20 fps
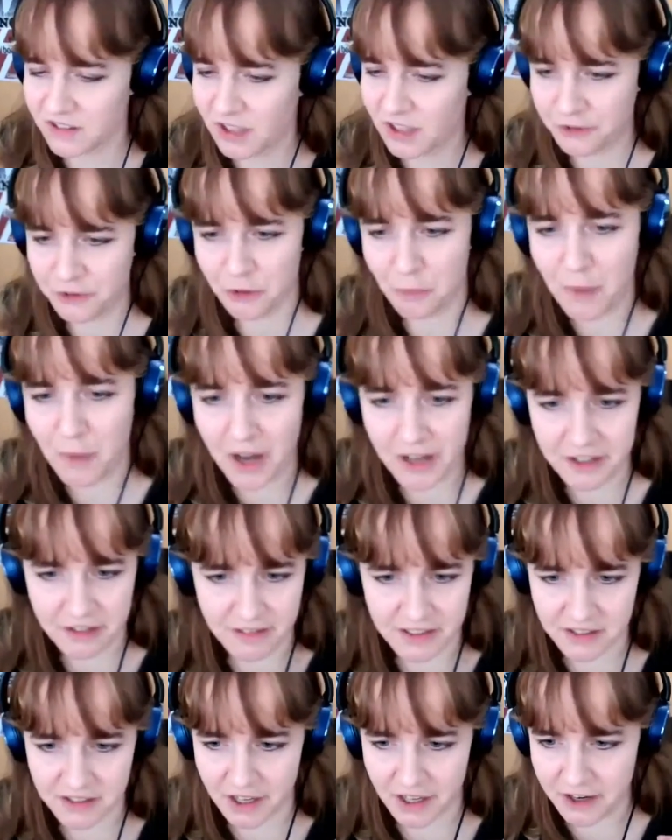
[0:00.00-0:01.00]
Social
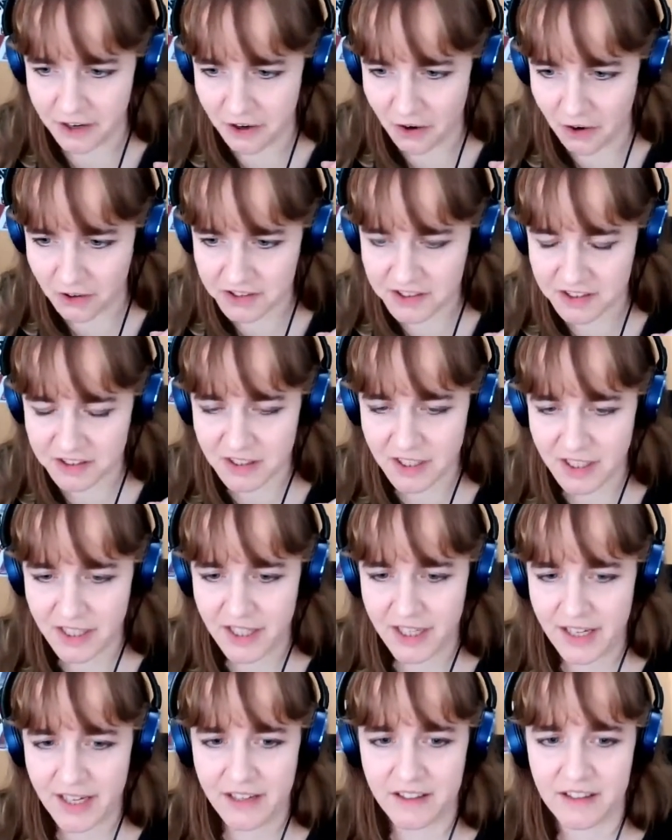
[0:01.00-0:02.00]
murder is kind of not
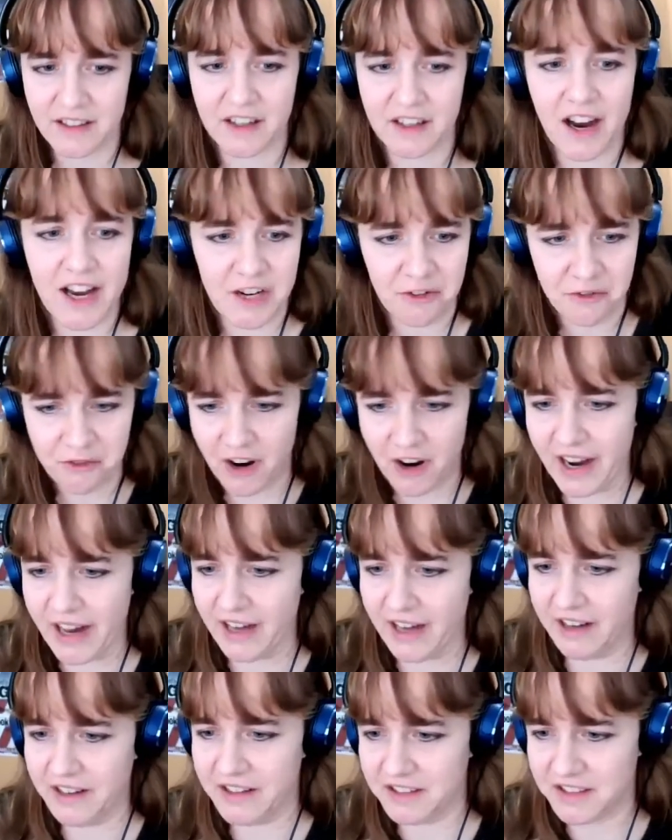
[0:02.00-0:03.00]
the kind of
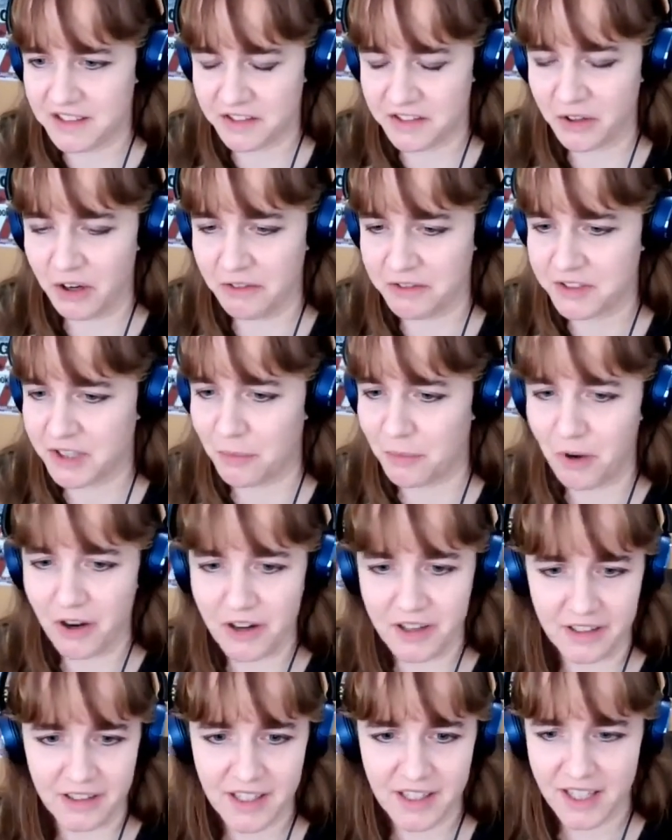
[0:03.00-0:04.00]
violence of
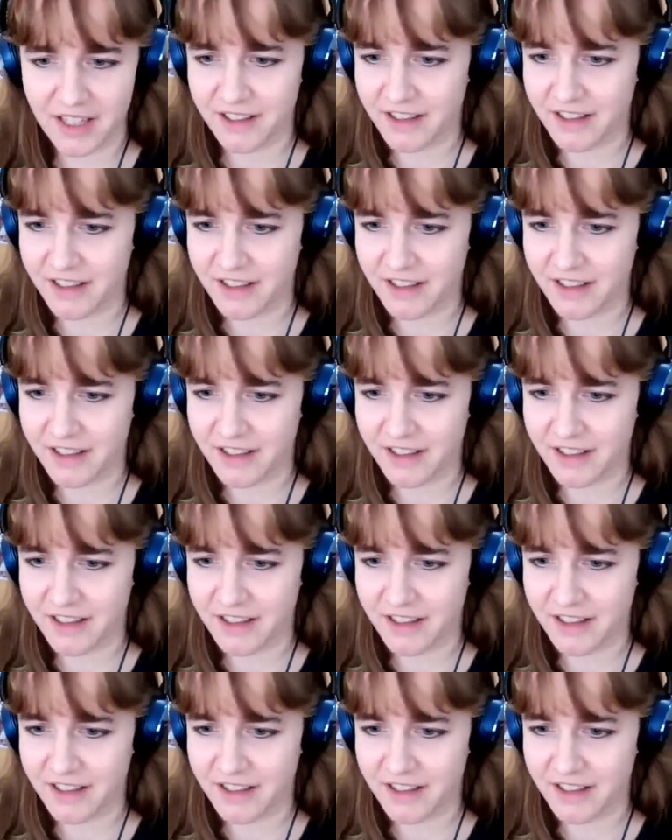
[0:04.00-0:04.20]
someone